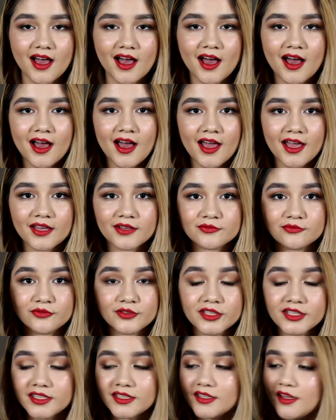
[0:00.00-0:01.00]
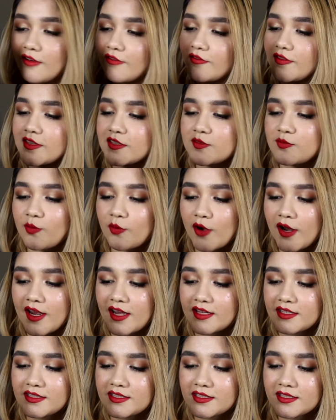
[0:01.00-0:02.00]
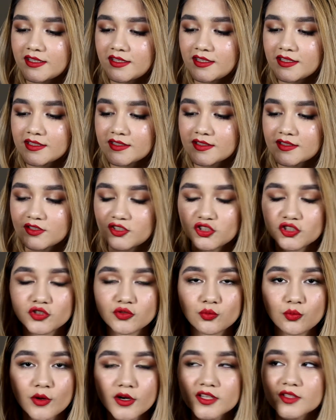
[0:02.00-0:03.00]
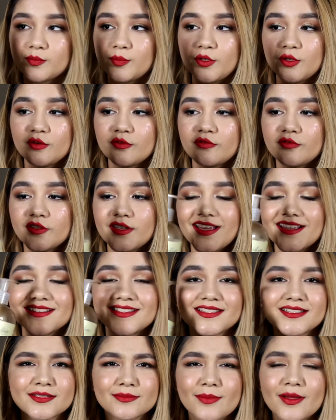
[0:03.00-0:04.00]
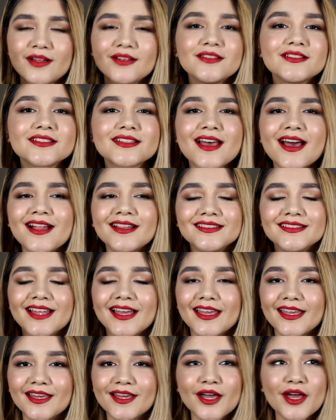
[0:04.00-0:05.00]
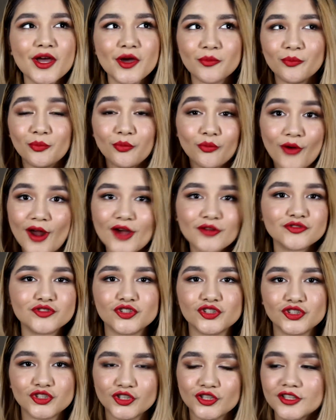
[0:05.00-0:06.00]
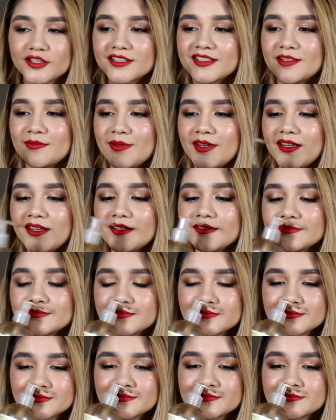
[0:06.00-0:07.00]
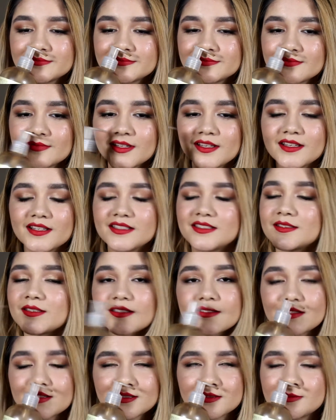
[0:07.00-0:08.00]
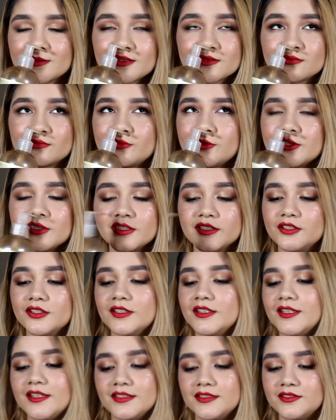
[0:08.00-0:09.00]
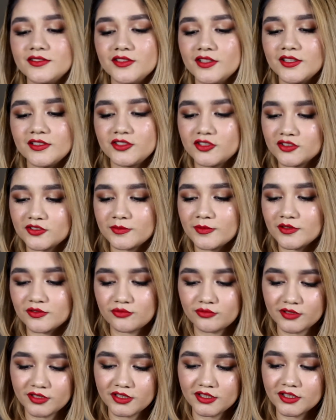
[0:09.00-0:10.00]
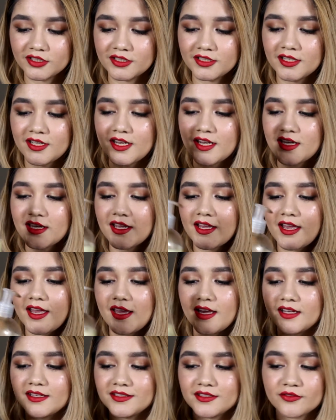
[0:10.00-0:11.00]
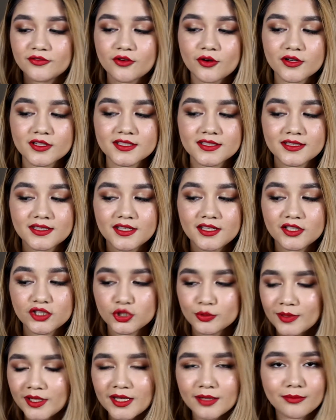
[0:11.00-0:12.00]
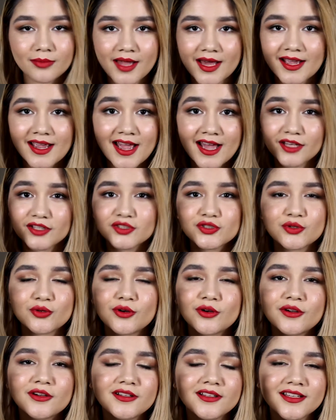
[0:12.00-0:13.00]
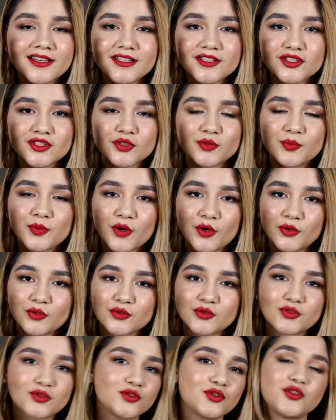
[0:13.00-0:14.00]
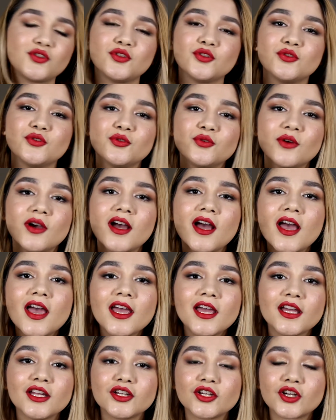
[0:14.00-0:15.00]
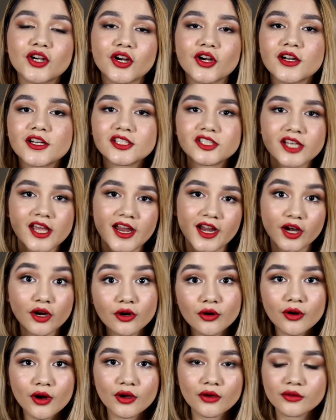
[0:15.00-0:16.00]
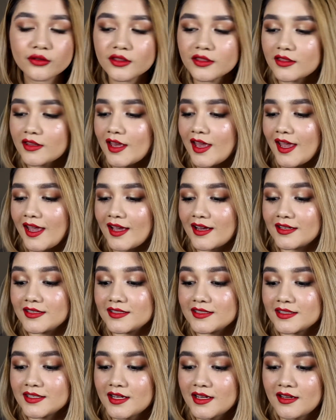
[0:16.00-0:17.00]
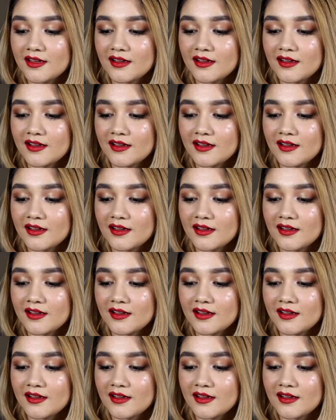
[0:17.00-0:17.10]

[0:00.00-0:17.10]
I really love this brand. This just works beautifully. It smells like brown sugar to me. It smells really good. It just smells really good. And of course, the Jamaican Black Castor Oil is supposed to encourage hair growth and